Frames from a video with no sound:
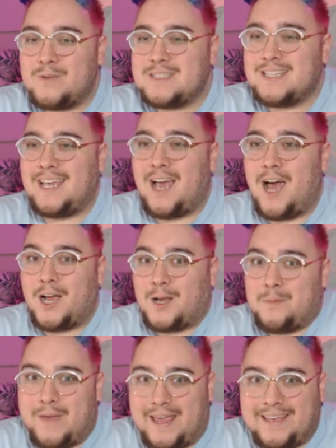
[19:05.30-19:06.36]
like a
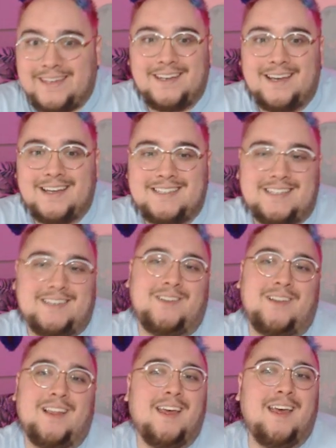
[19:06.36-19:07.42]
companion
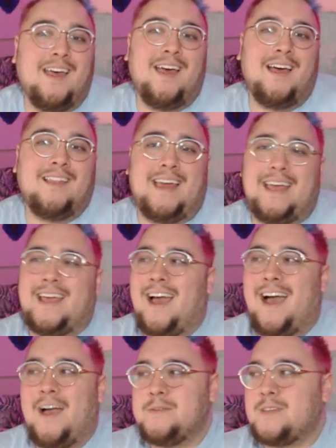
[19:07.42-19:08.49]
until like
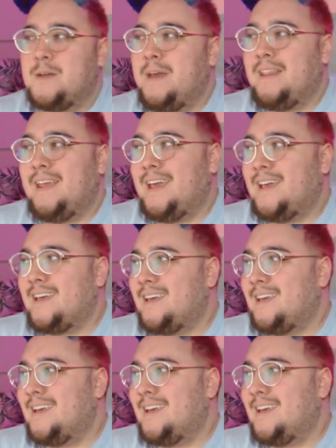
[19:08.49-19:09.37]
I was on my like